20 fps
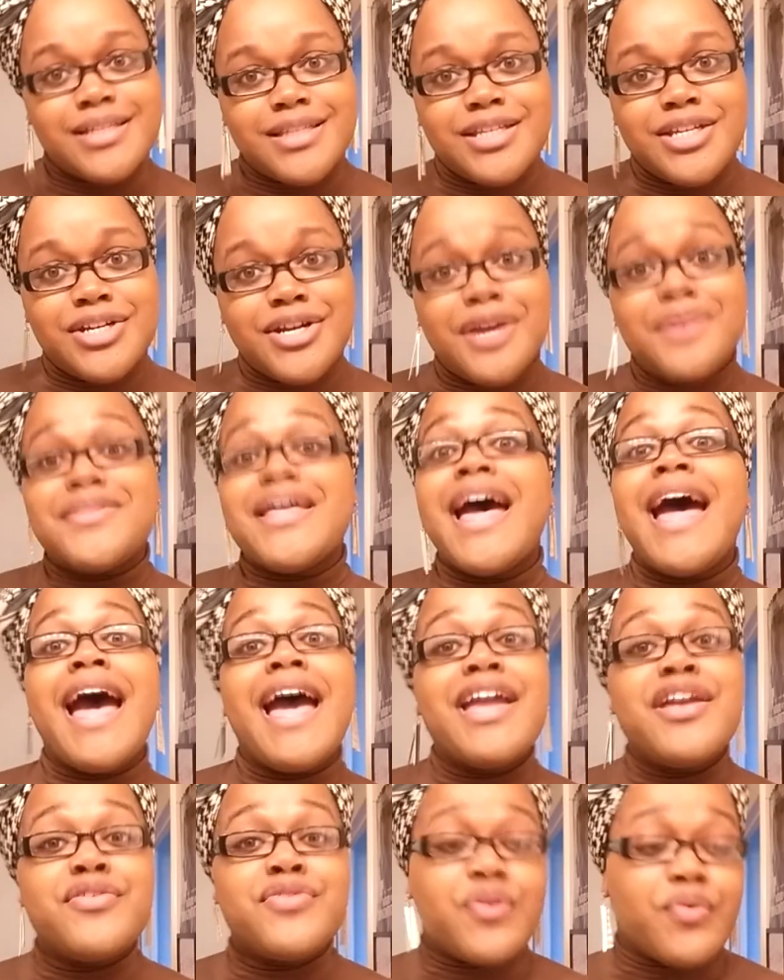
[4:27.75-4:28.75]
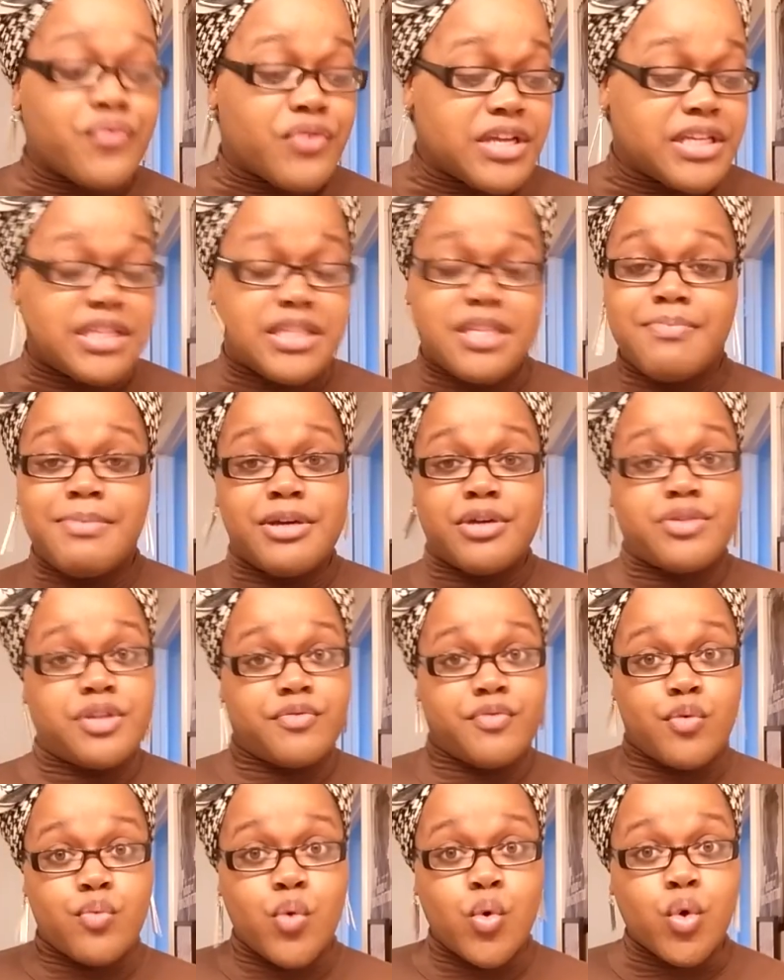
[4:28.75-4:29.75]
The higher the risk, the bigger the
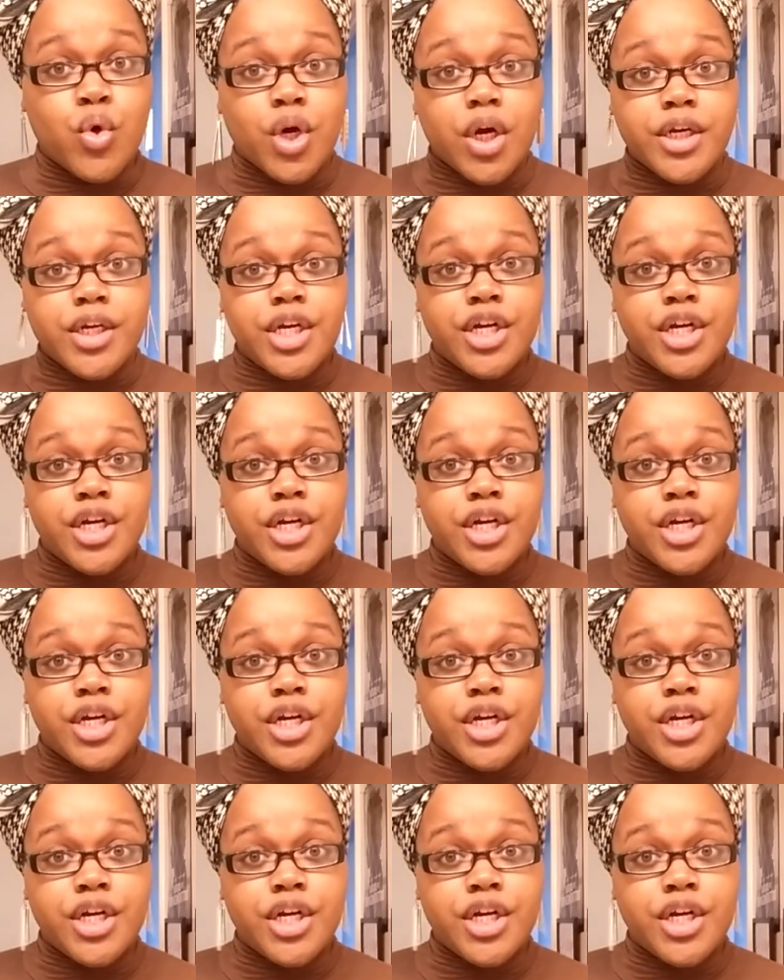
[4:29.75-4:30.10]
reward,